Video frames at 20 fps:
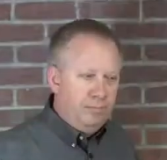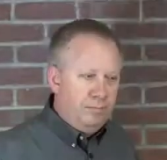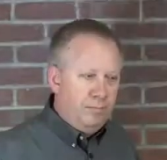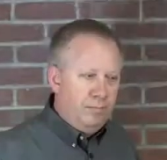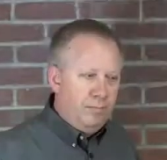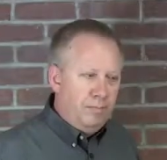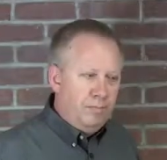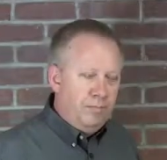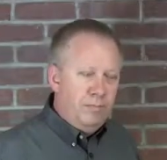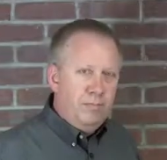
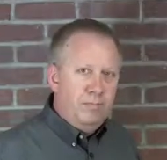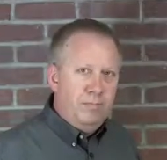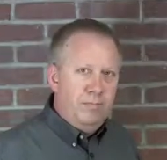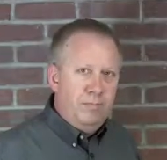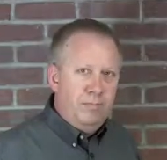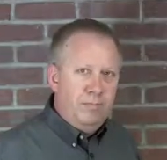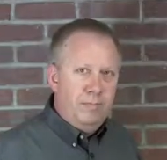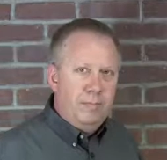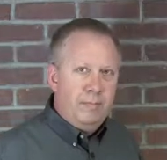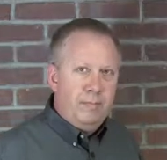
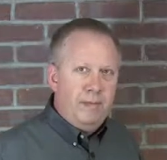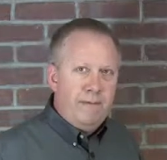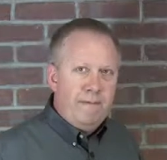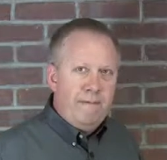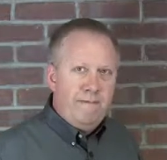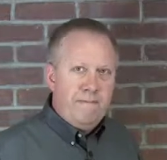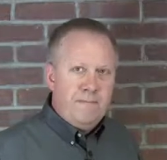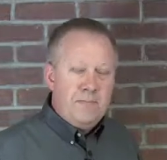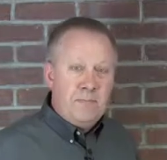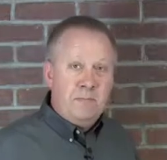
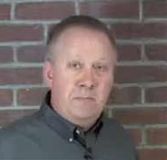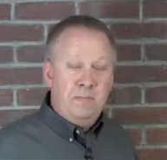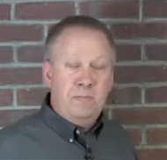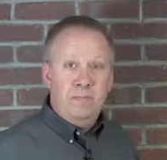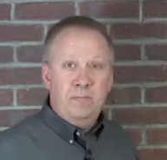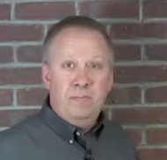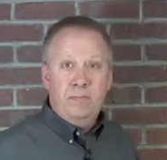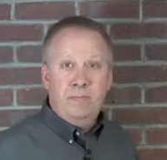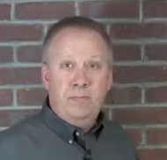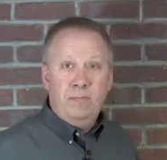
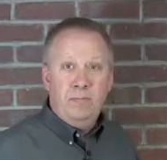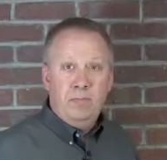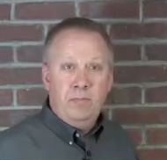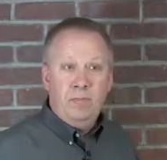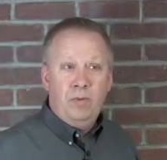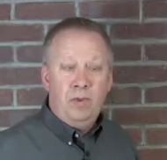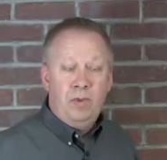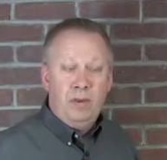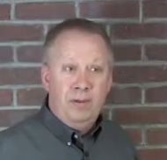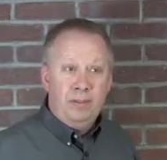
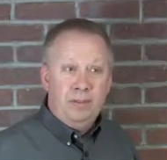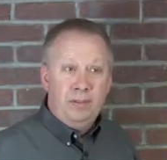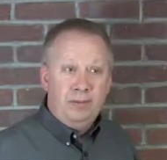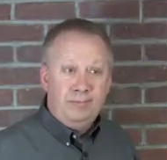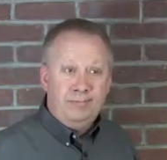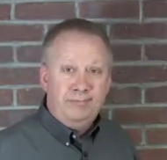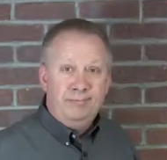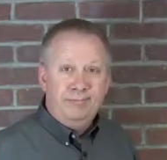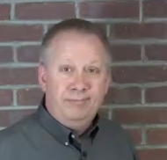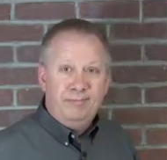
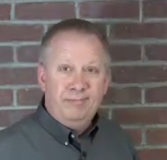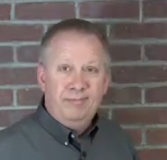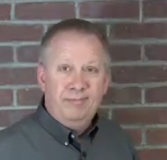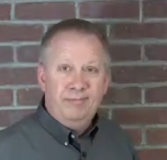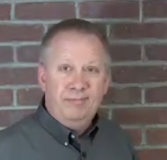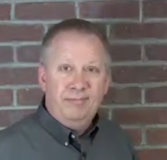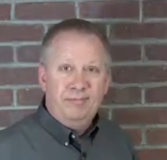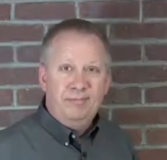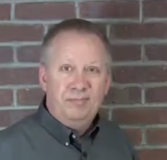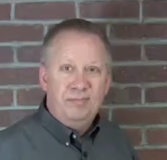
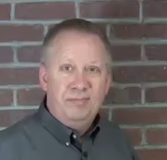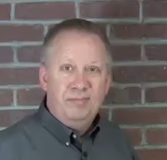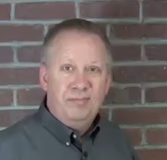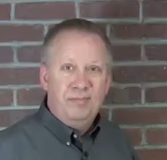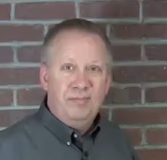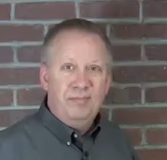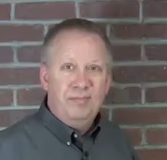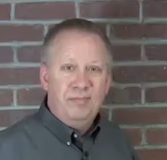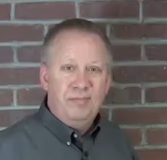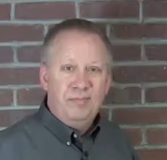
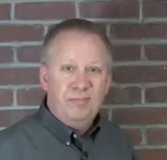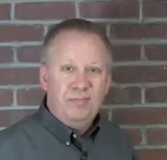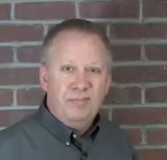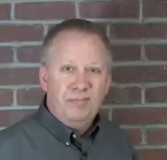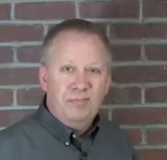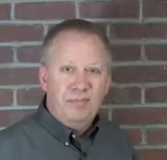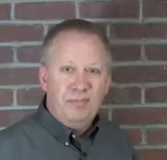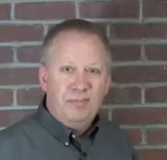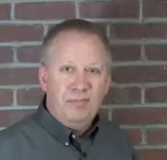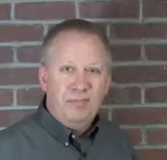
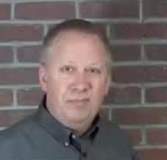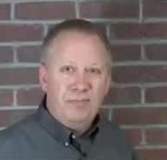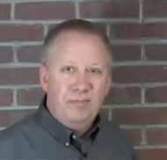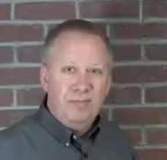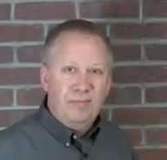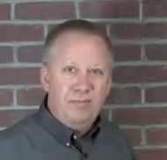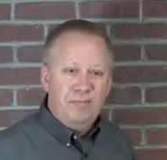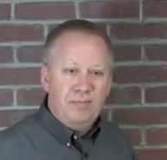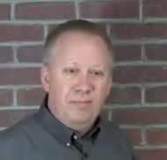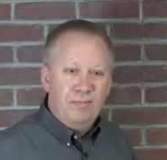
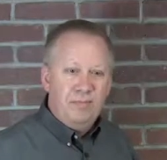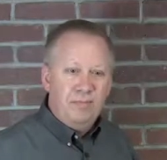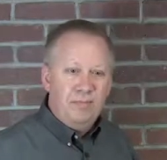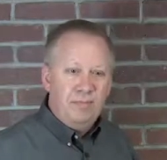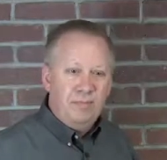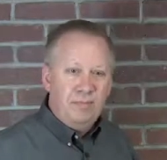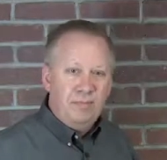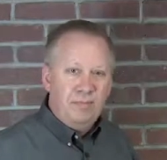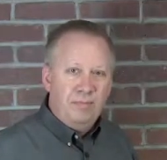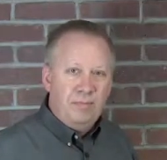
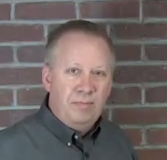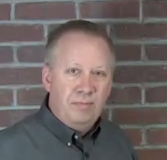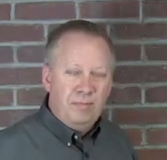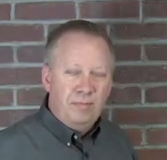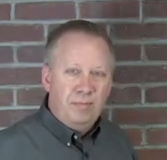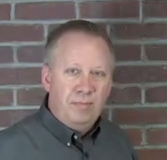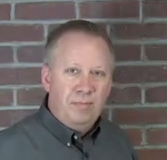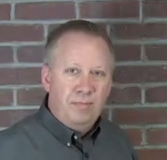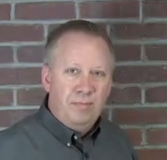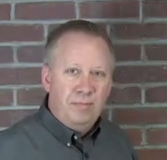(no one is talking)